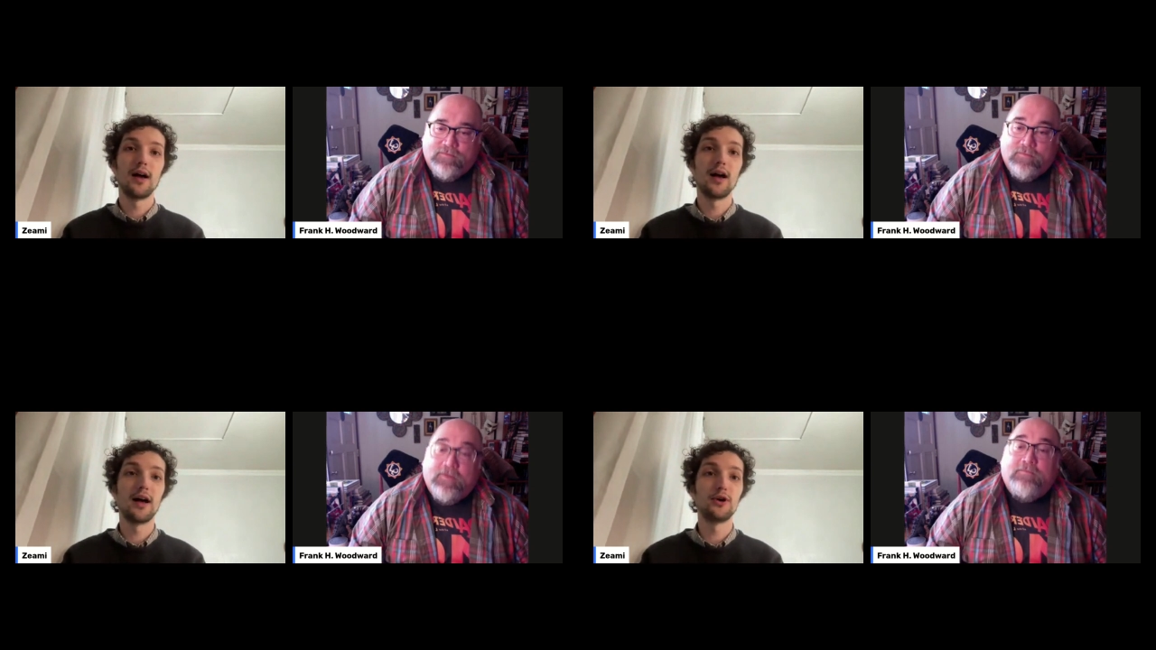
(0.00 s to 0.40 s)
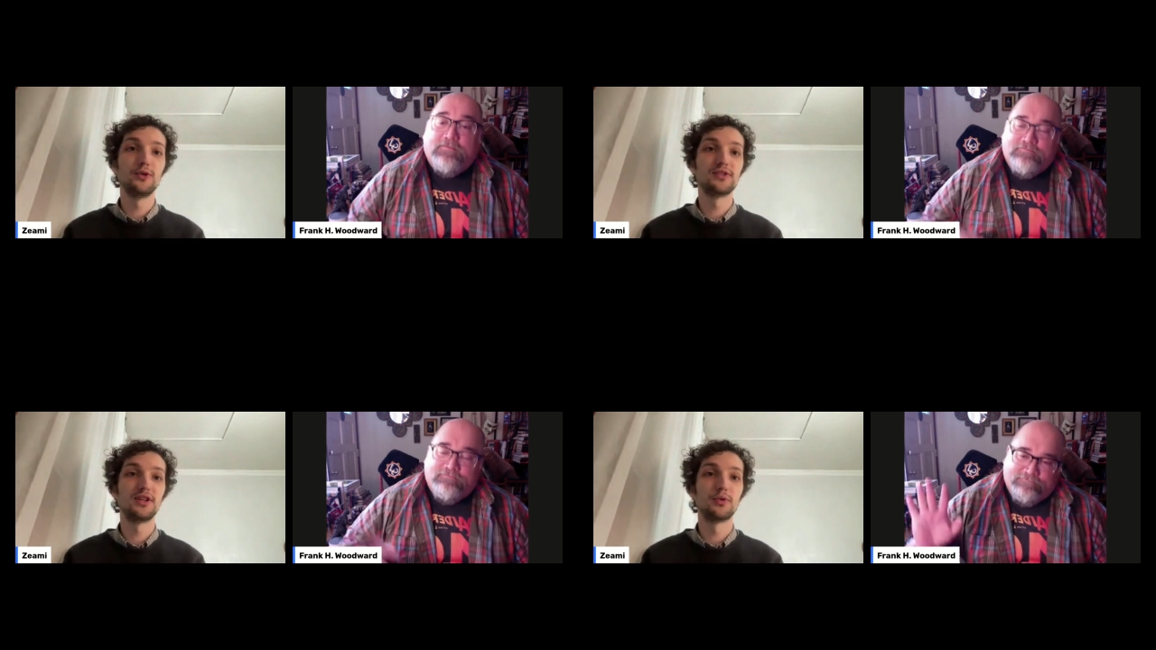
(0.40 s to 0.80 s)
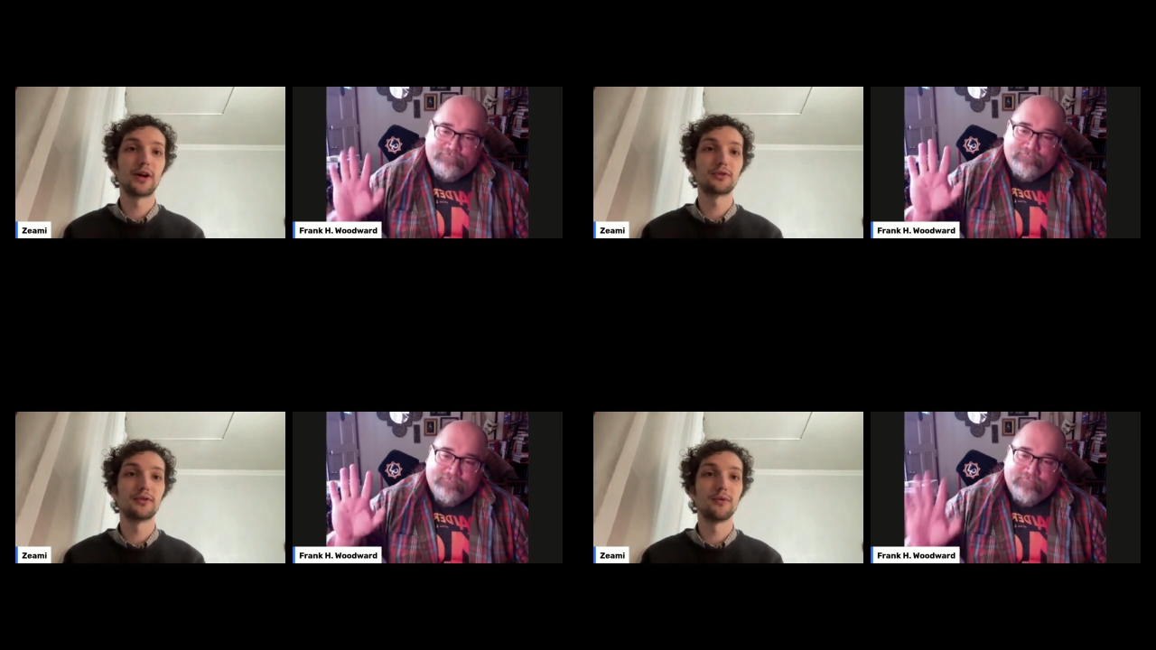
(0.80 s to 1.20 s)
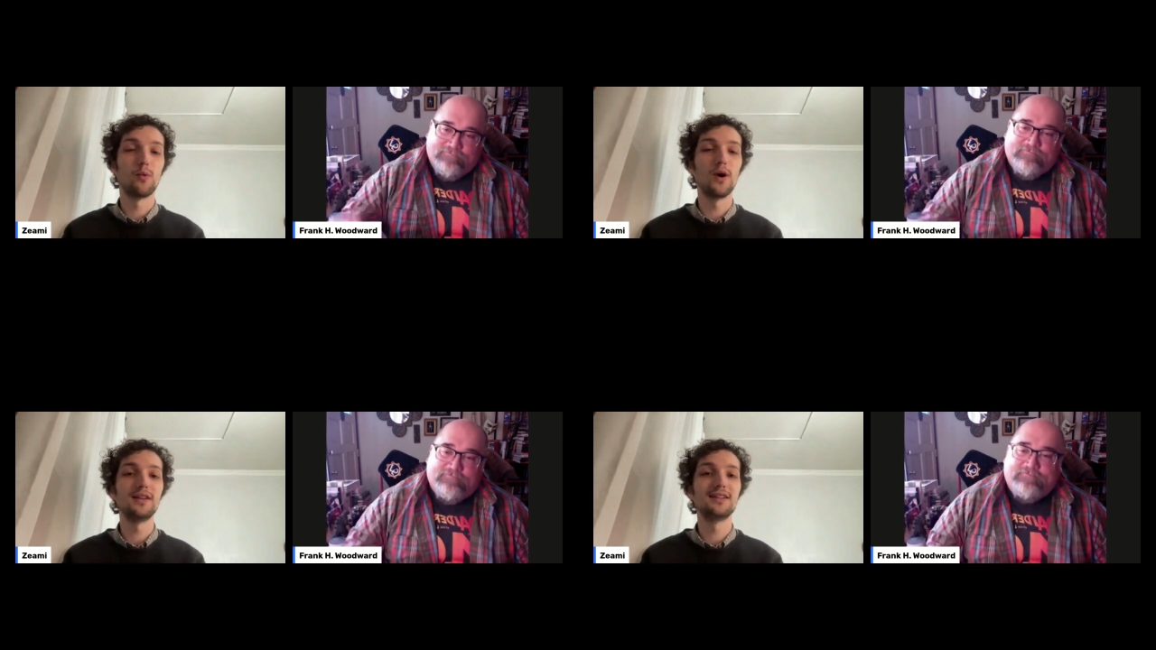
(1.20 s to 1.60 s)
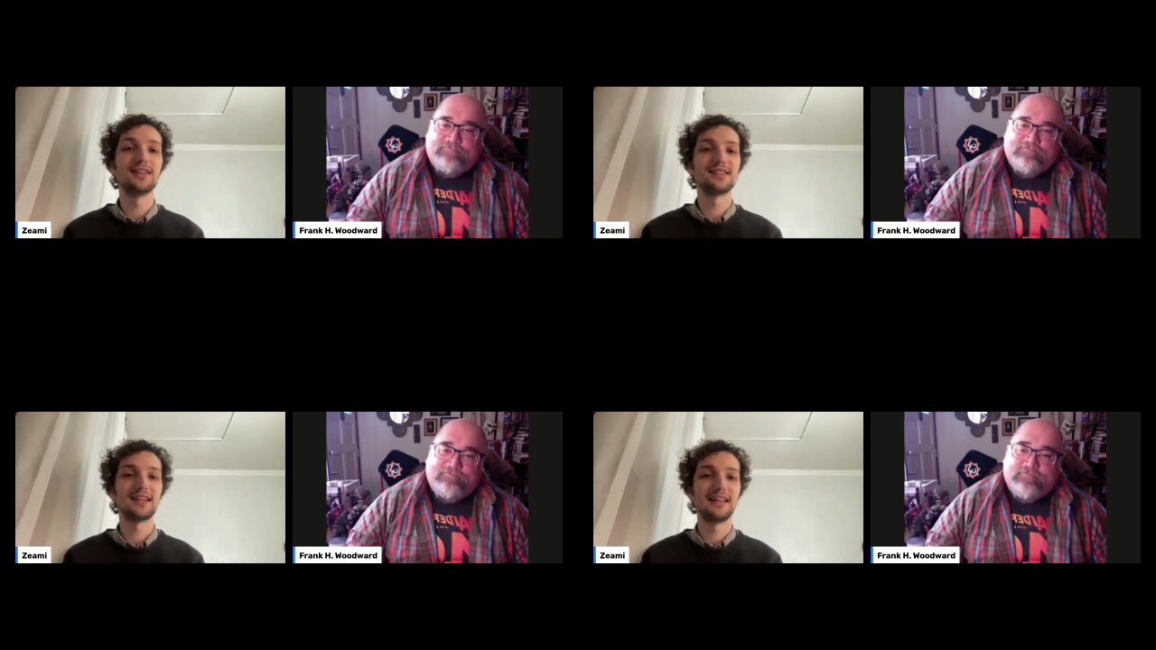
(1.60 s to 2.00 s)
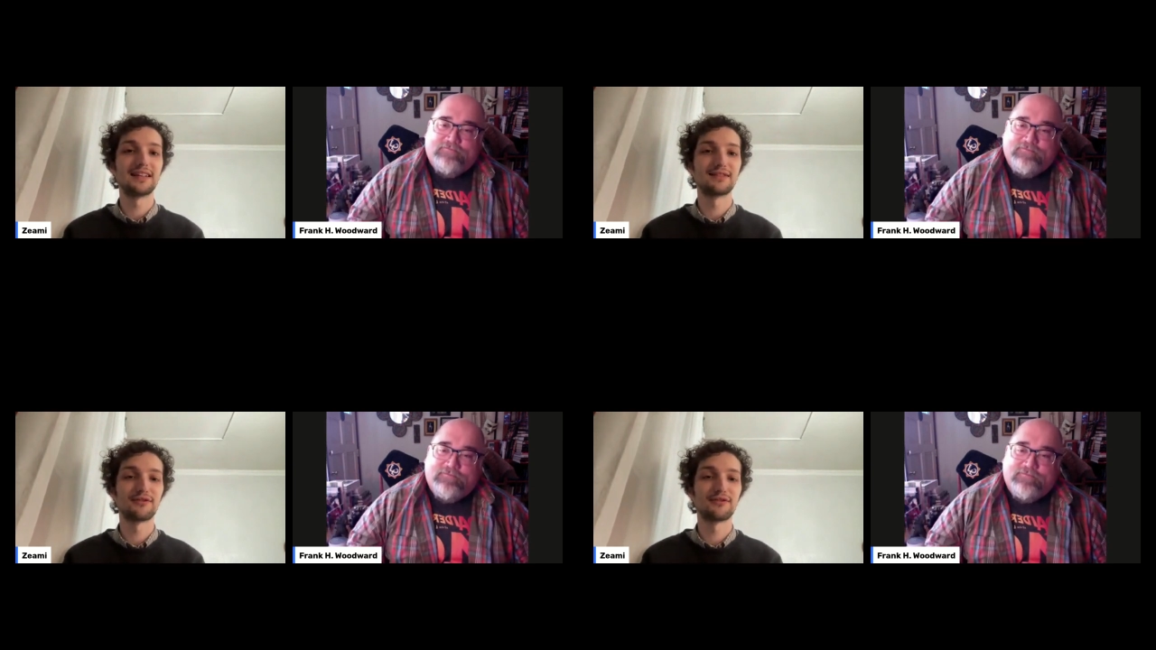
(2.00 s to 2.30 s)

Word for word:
Speaker 1: uh, who is the director of What Does It Eat?